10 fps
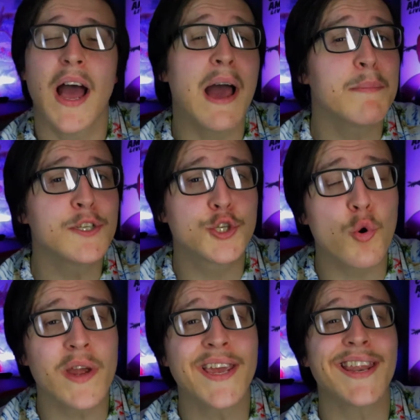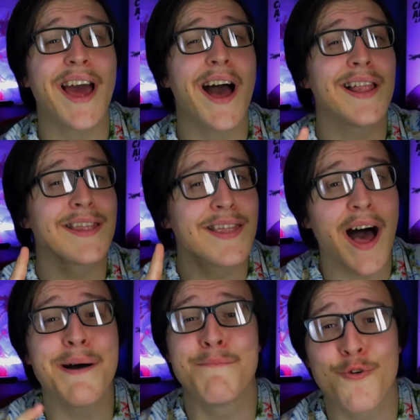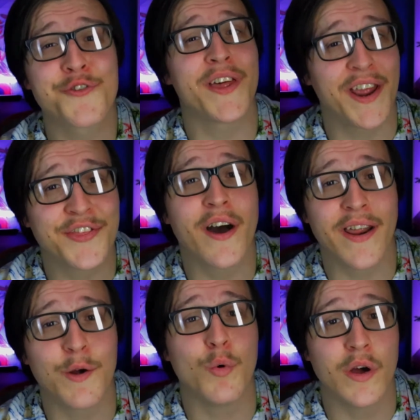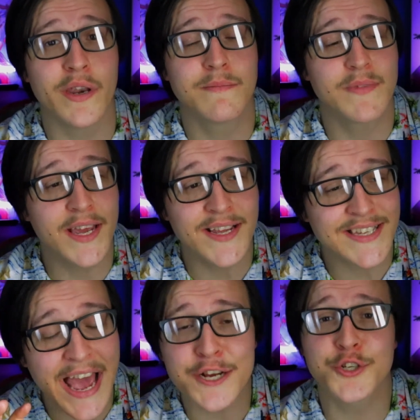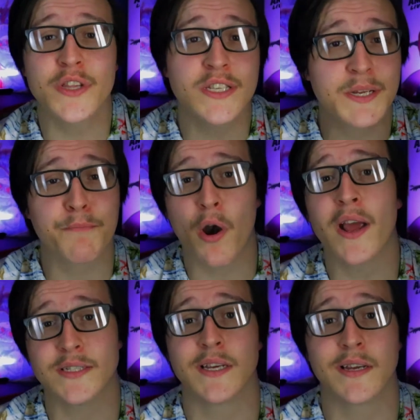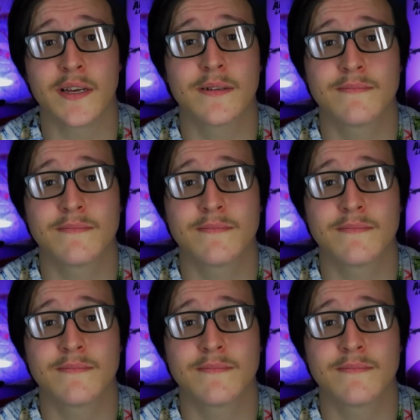I'm enjoying it a lot more than I thought I would. It's actually surprising.